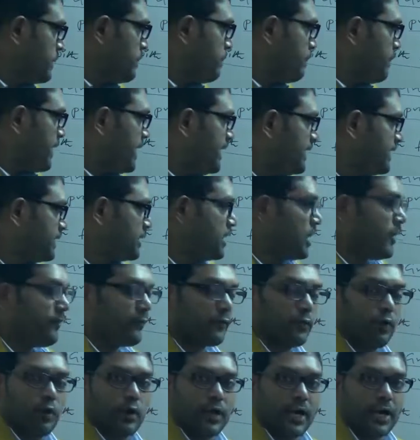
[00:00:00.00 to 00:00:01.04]

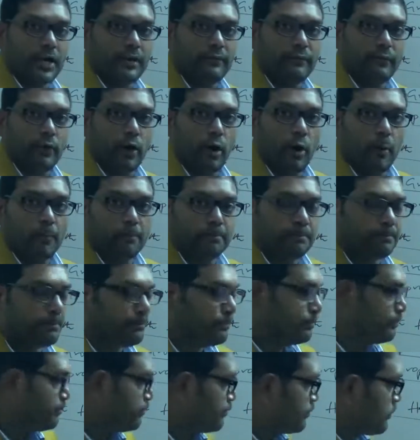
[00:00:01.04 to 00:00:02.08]
pentafluoride form.
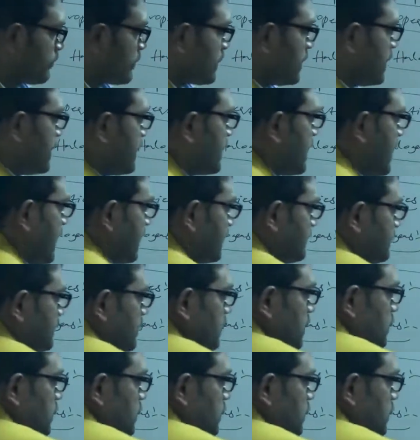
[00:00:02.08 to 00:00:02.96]
Like